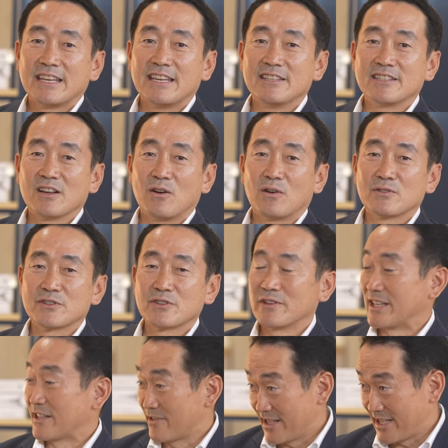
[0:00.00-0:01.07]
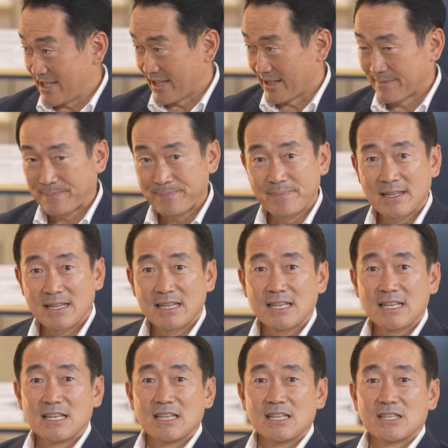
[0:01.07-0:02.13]
is also increasing.
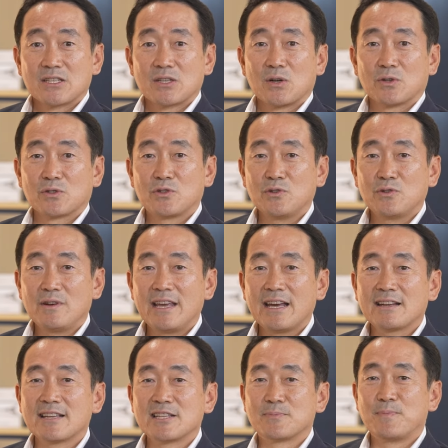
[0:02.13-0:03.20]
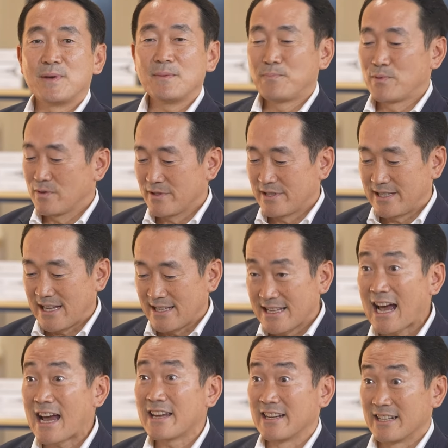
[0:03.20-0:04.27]
So to realize people's
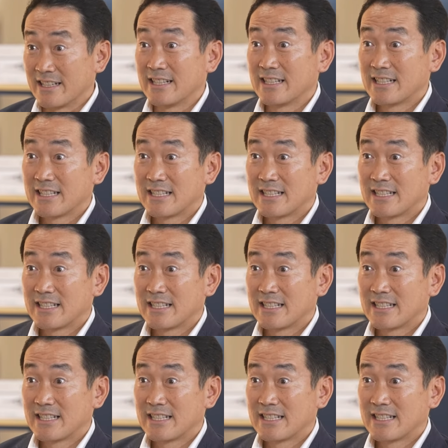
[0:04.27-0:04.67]
desire